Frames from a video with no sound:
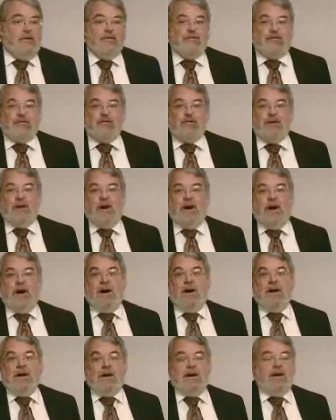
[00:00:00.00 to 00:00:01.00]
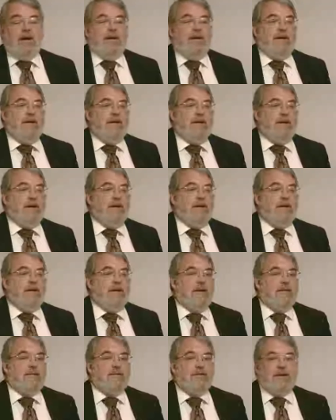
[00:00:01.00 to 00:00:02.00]
junior high,
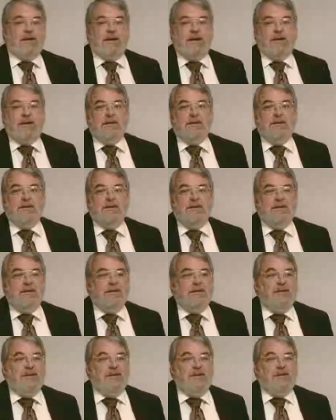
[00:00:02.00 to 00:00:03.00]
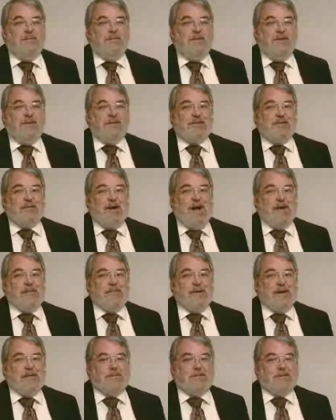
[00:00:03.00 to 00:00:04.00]
I took a piece of graph
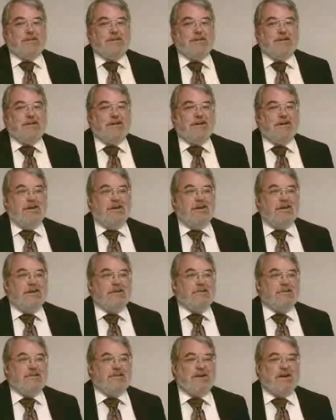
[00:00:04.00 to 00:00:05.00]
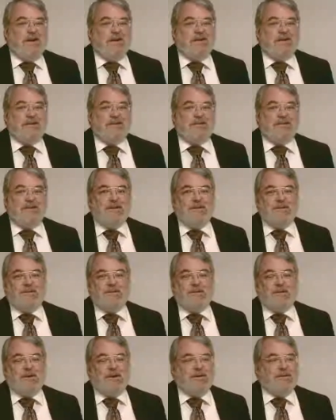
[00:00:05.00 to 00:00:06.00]
paper which had a gazillion
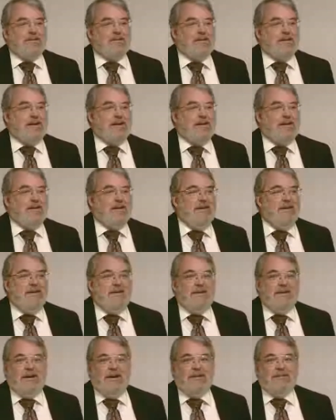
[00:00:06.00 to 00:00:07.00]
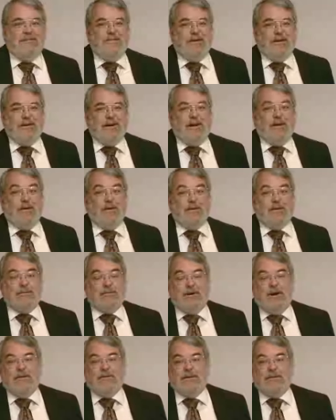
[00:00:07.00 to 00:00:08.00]
squares, and I figured out all the
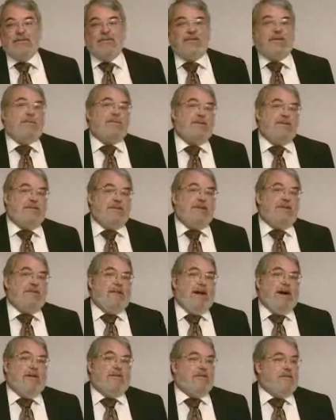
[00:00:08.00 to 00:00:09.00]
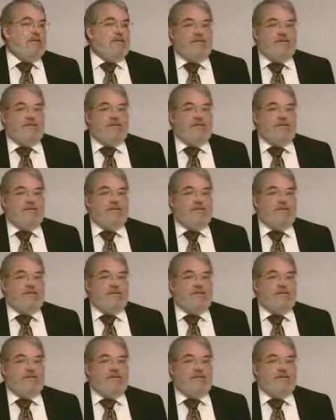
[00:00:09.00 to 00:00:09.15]
prime numbers up to 10,000.